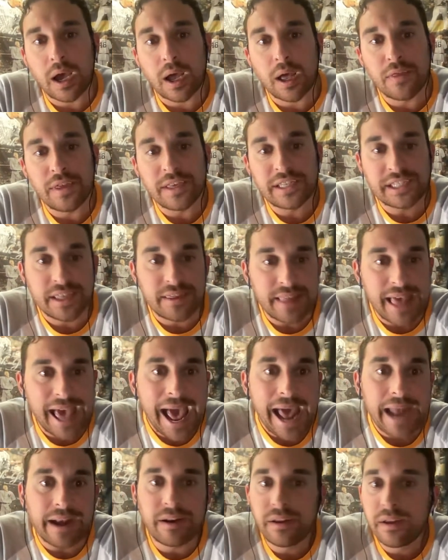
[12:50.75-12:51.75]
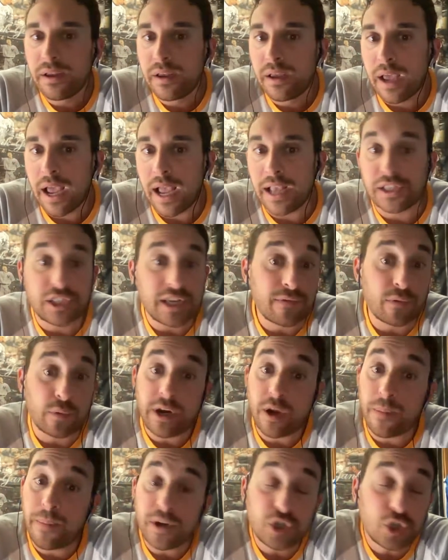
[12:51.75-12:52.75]
this and that. And
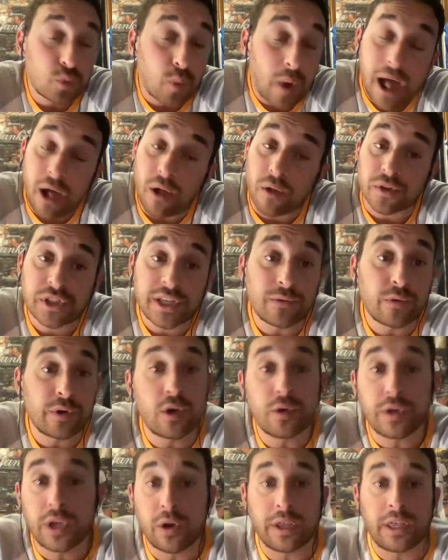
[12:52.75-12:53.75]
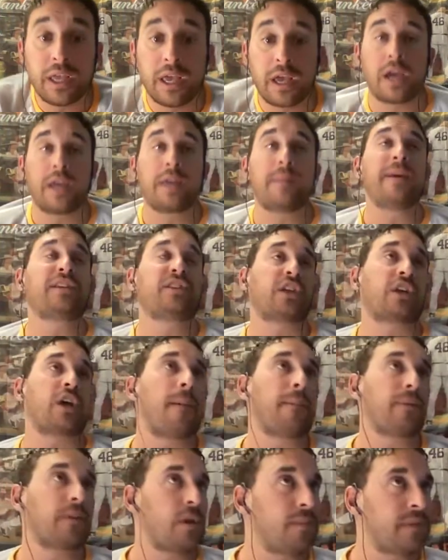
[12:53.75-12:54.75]
Severino pitches well. Severino, he makes a
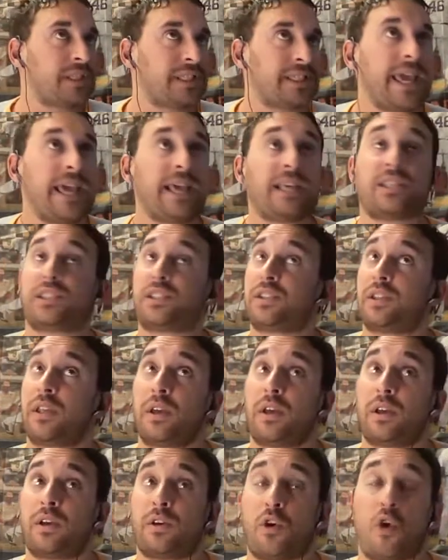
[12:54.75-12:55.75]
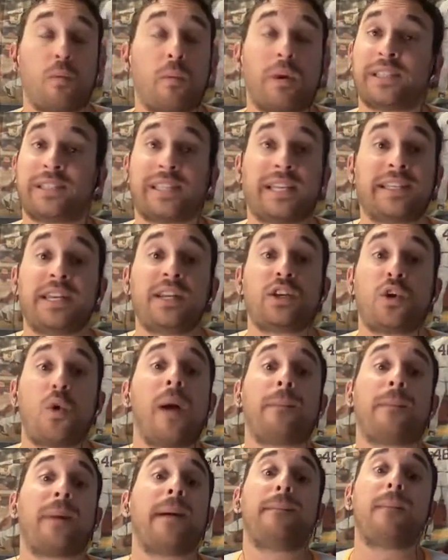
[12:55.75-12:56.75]
couple of mistakes. Home runs that didn't go
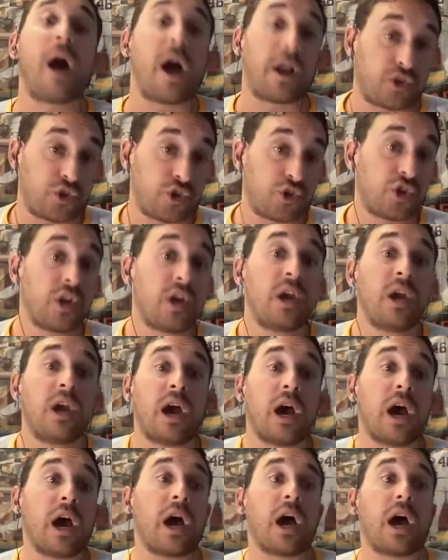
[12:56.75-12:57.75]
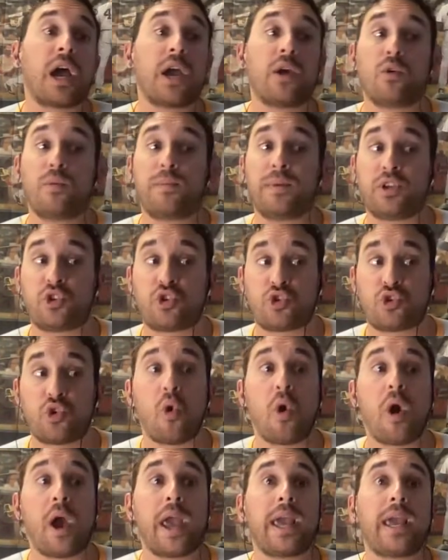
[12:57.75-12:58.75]
out by much. It would be
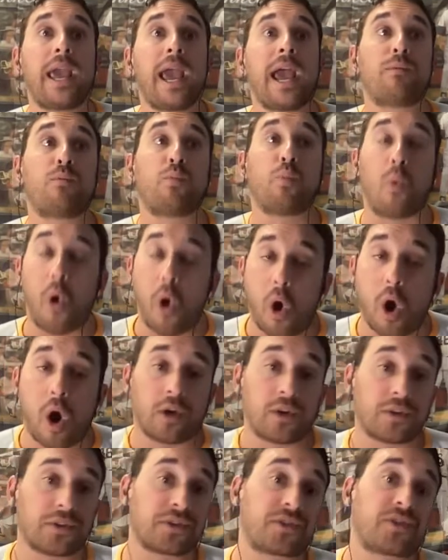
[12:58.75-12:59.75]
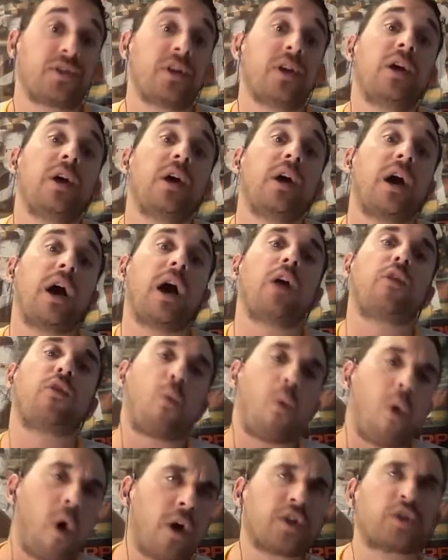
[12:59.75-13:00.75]
Choi and Walls. The
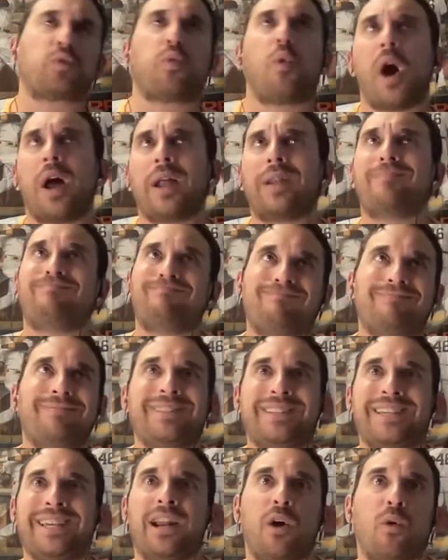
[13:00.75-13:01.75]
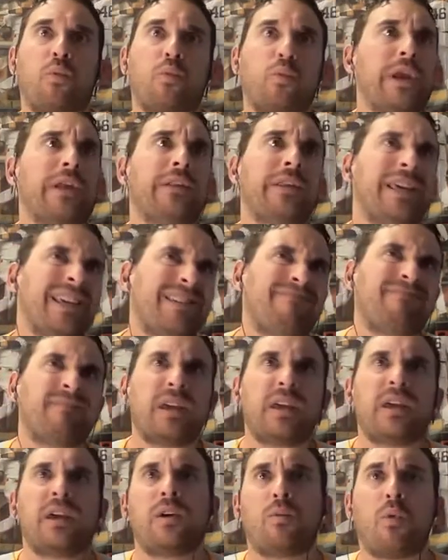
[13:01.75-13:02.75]
Walls one, really,
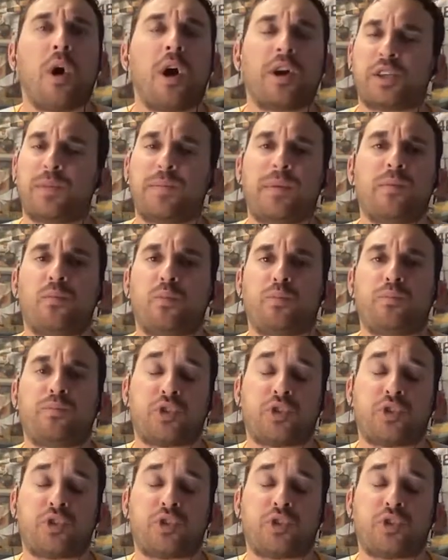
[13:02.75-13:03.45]
Walls have been